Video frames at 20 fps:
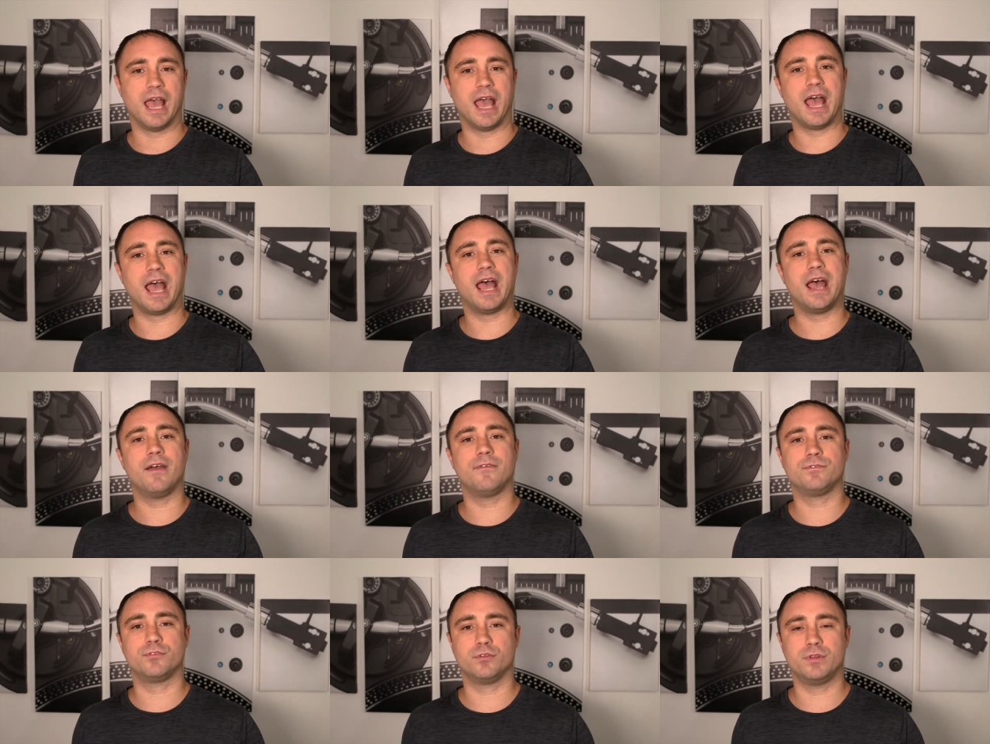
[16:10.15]

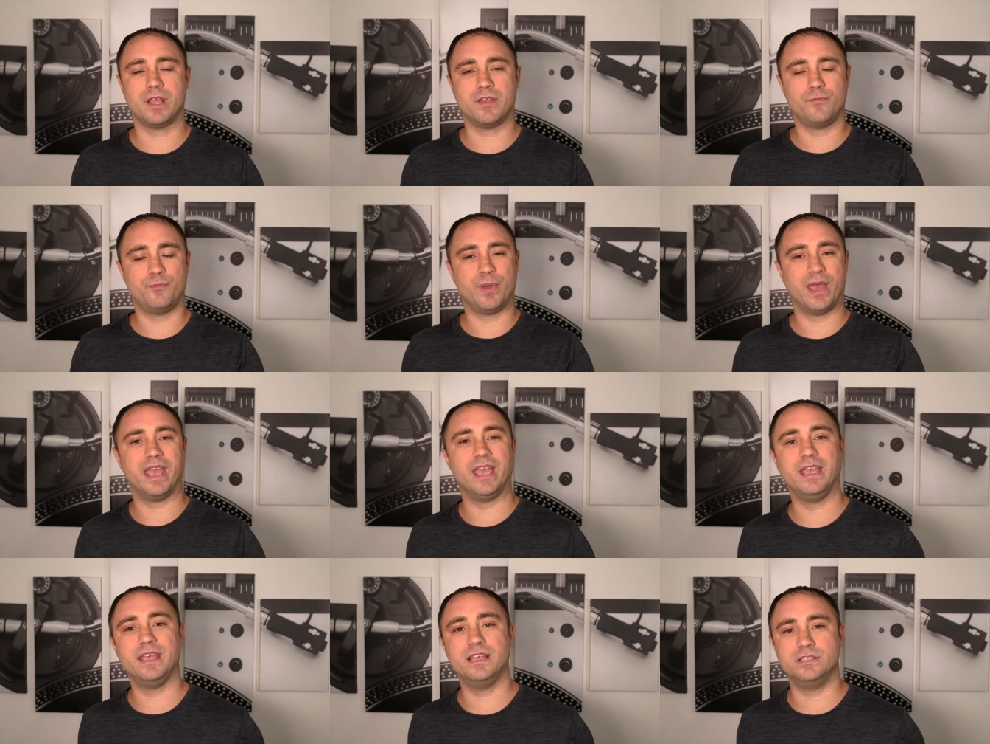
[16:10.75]
After they
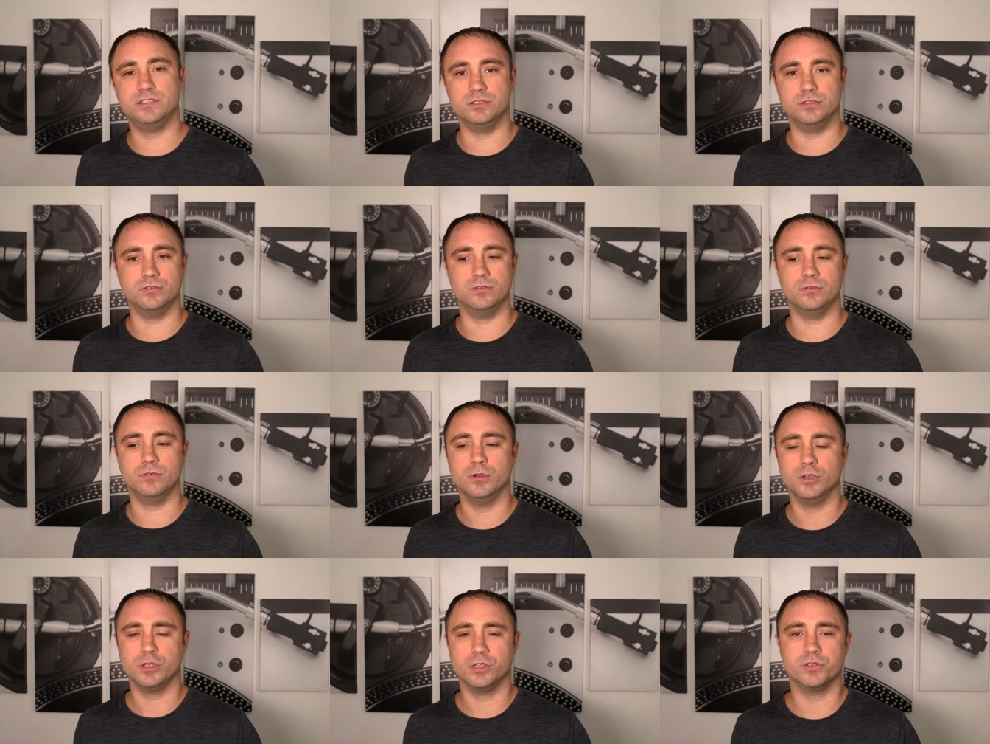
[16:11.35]
paid
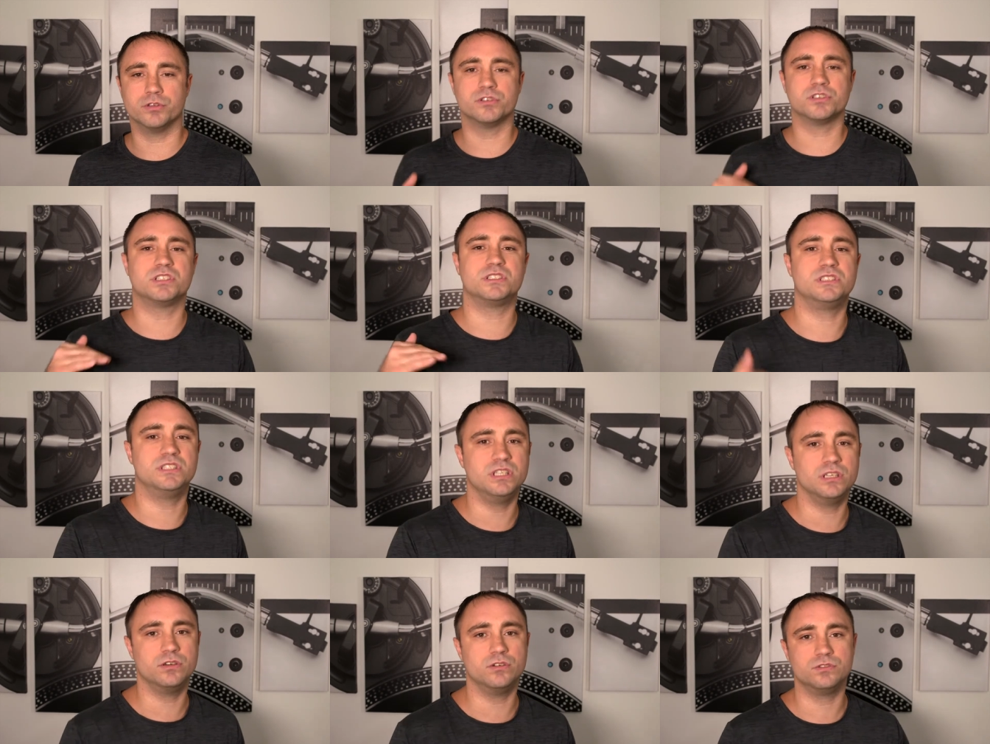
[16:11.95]
you, you're
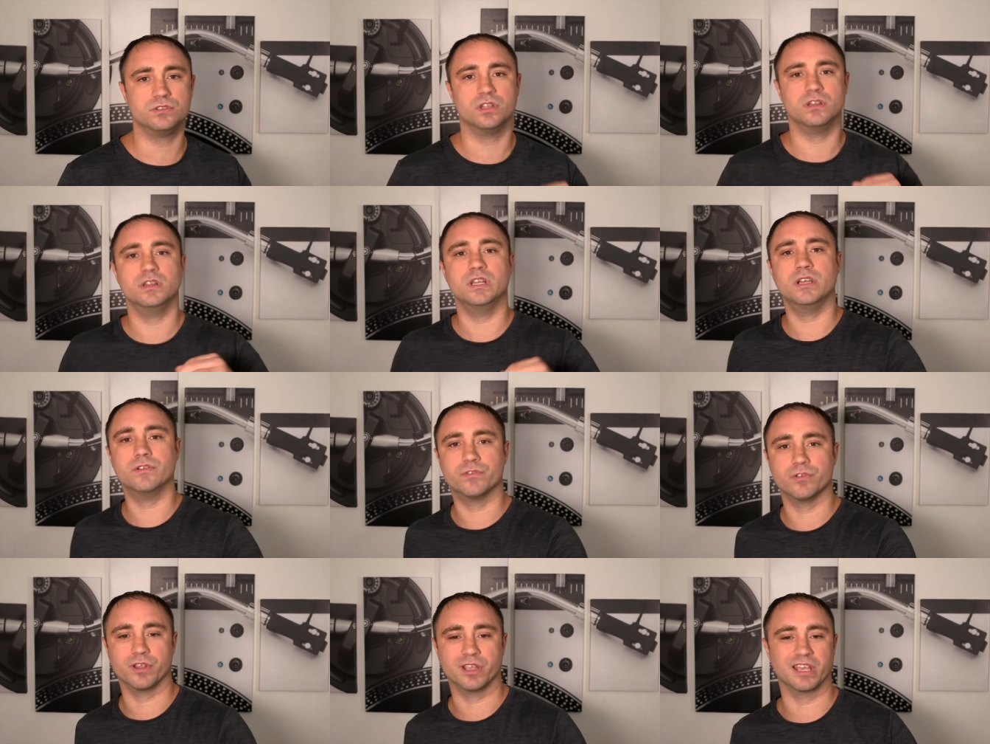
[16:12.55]
still
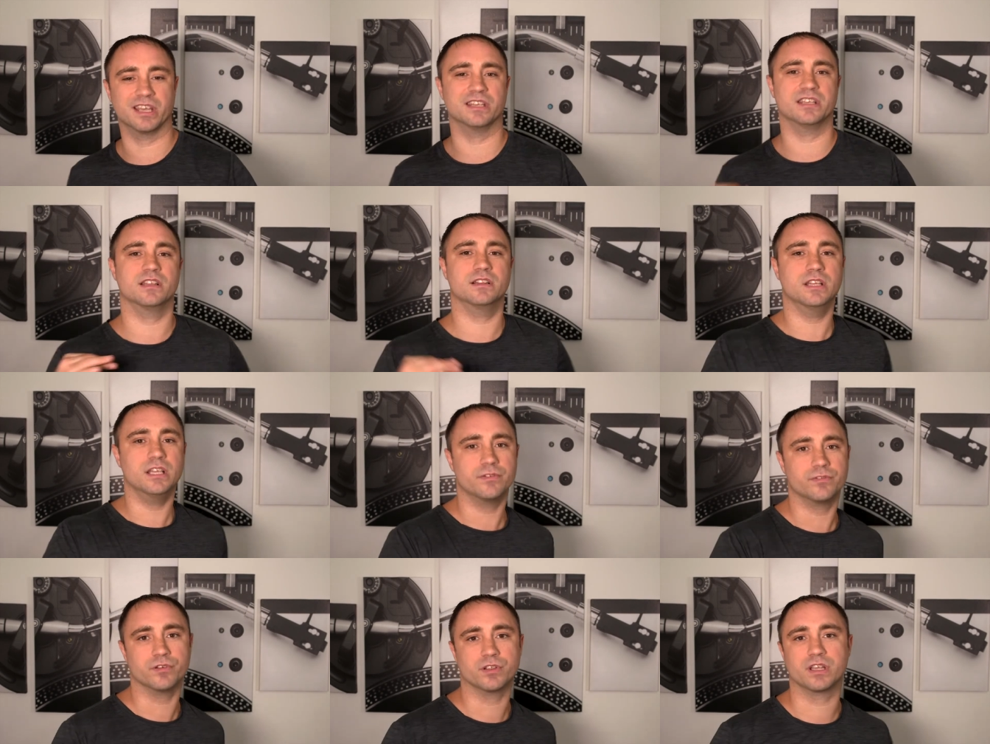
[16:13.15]
delivering and
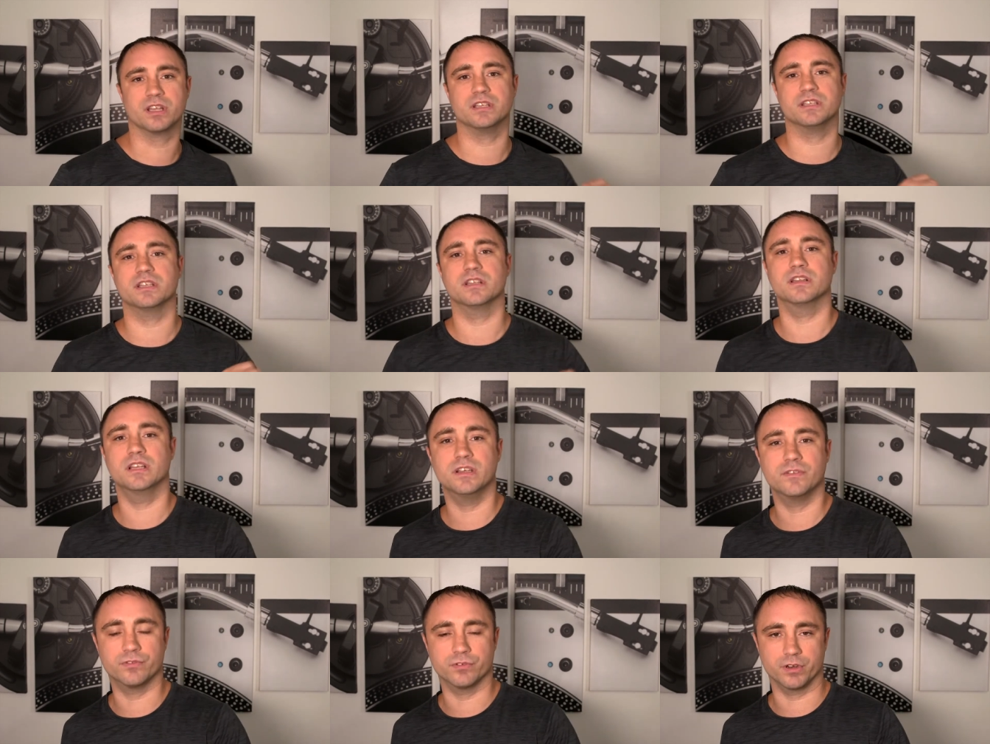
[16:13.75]
delivering and
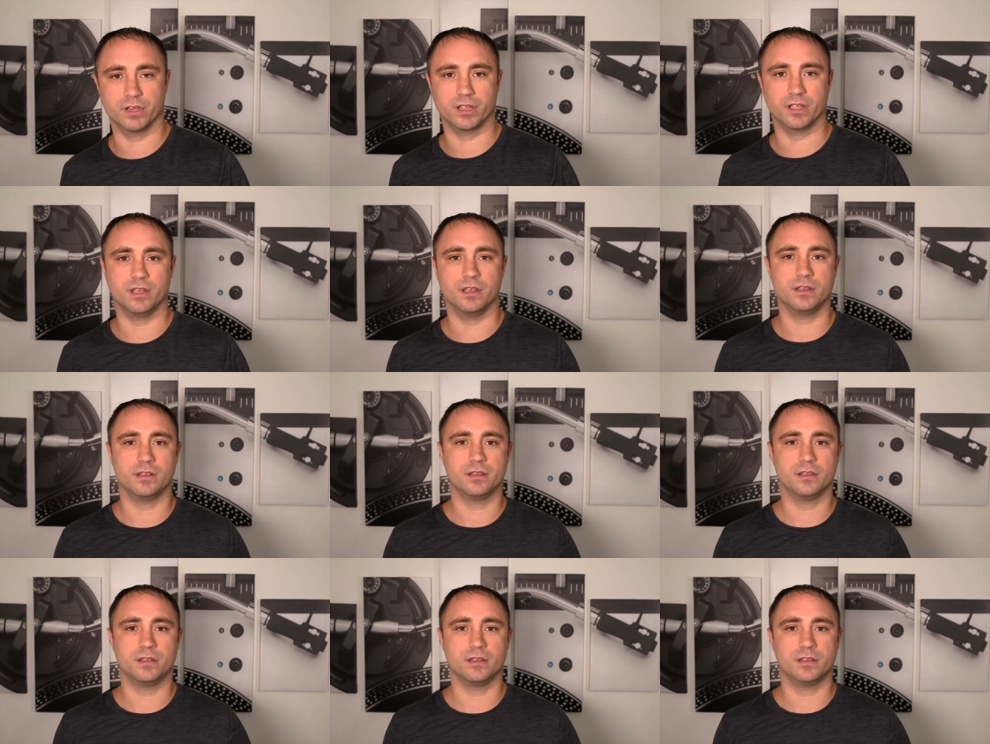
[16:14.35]
delivering.